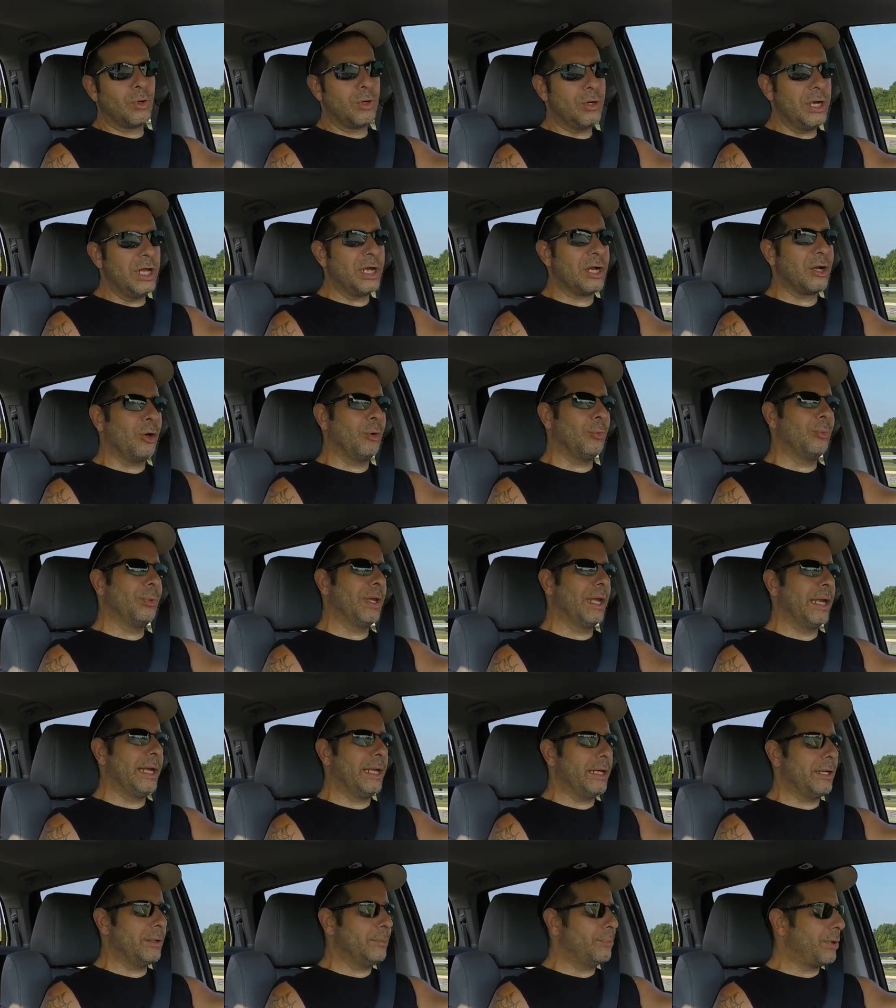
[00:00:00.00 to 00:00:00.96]
or nickel
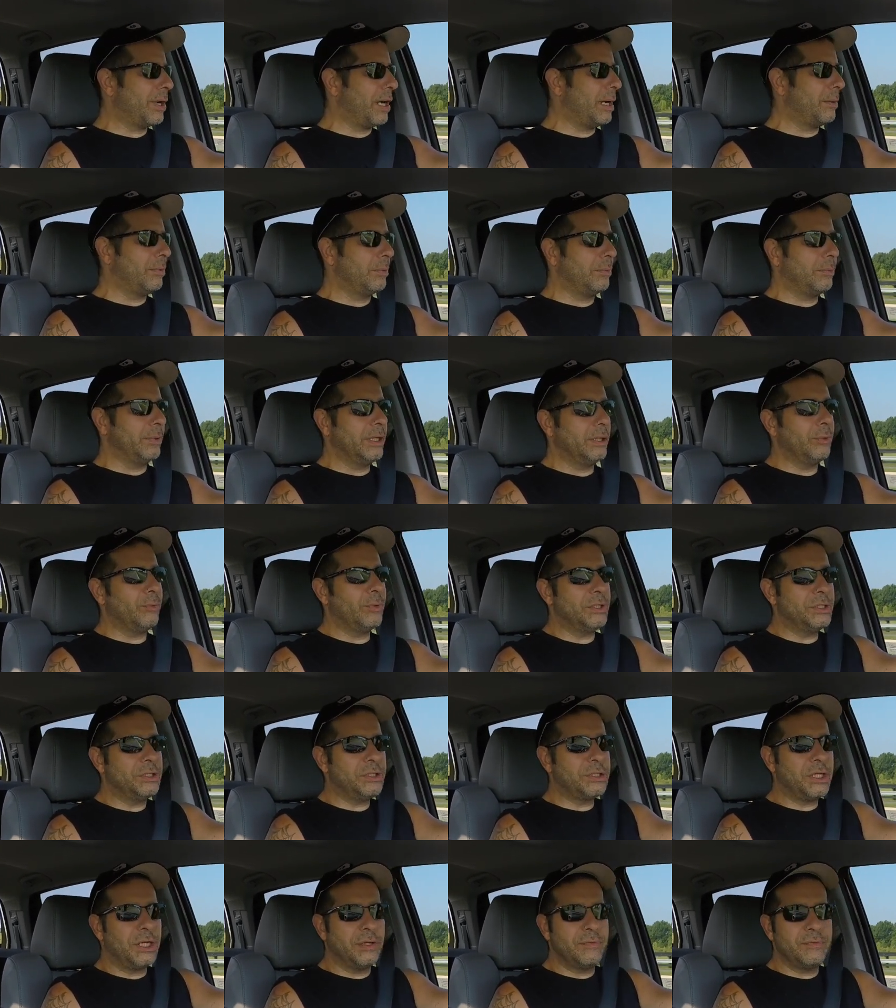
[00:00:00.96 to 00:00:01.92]
plated probably,
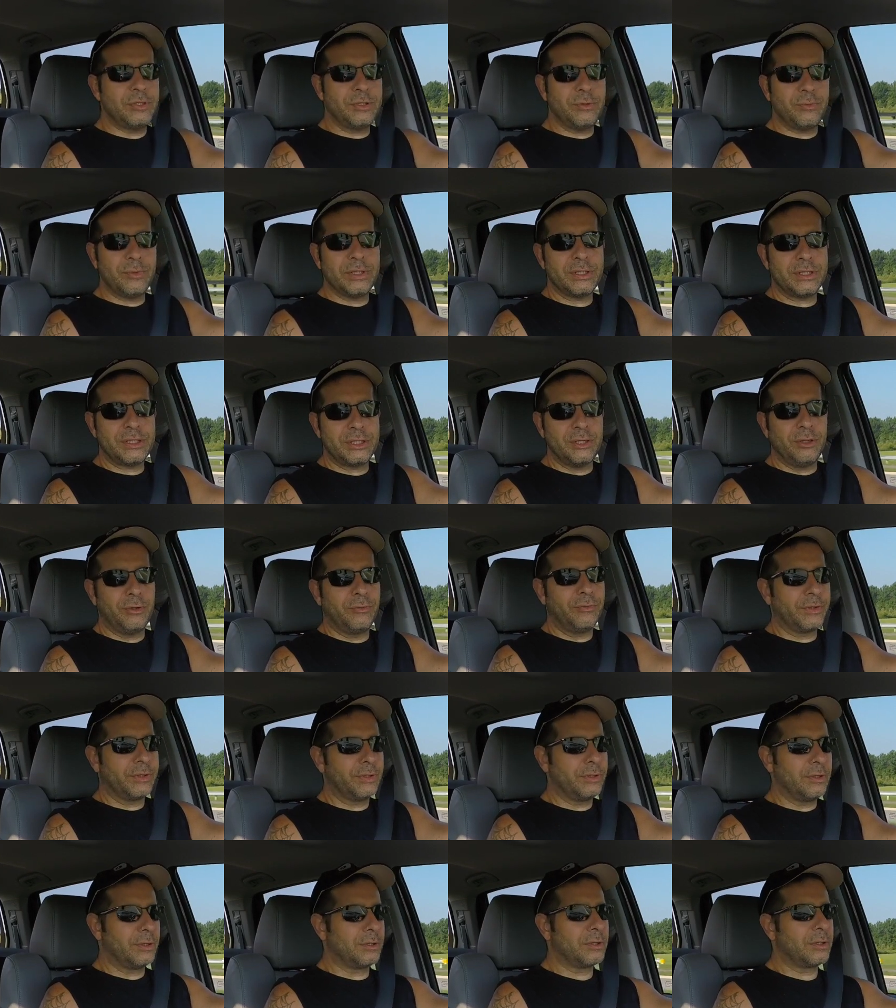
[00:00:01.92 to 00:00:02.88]
which gives you a
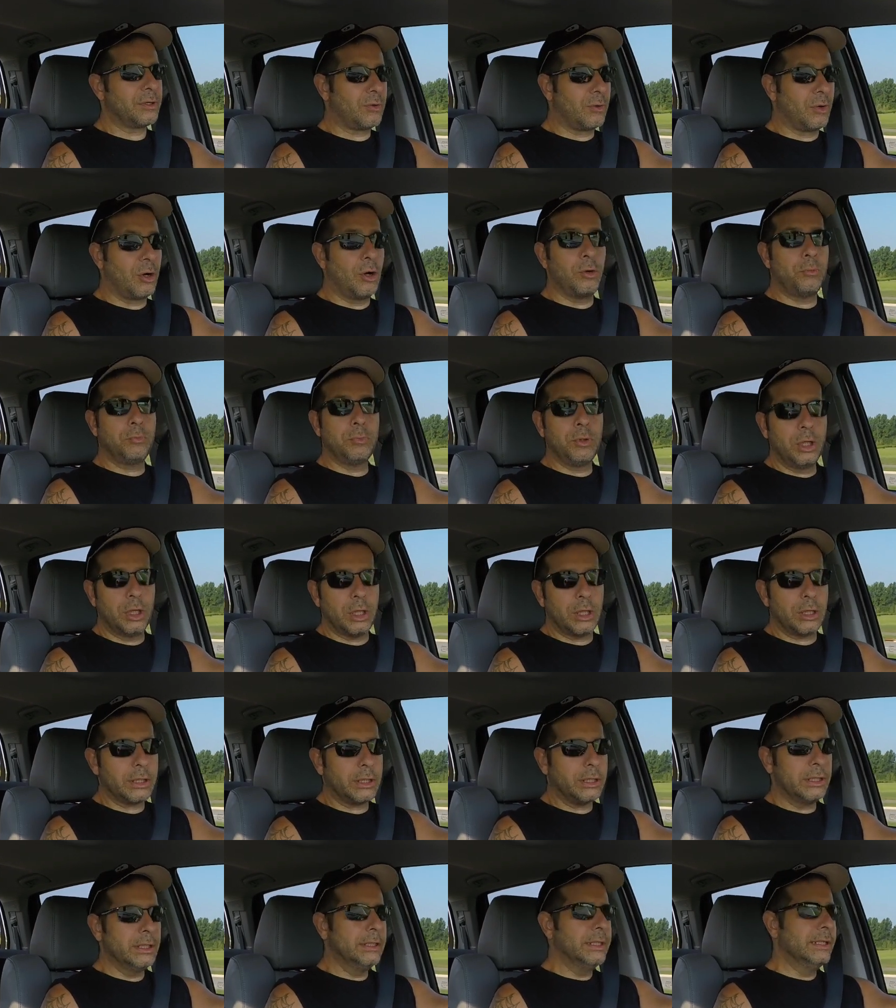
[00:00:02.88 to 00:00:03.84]
silver or chrome look.